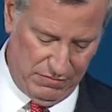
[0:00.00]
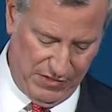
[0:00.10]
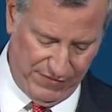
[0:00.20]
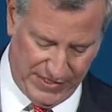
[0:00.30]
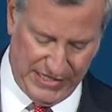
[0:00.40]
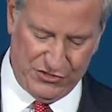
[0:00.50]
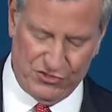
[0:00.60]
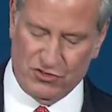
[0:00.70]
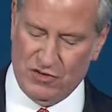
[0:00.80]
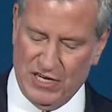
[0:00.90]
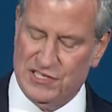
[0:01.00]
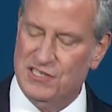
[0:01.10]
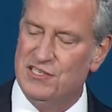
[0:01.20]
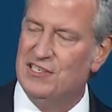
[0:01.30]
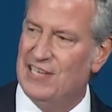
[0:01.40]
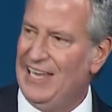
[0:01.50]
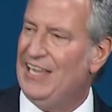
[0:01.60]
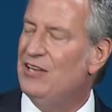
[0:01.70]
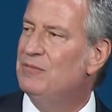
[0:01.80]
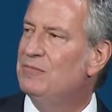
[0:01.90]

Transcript: the financial crisis hit.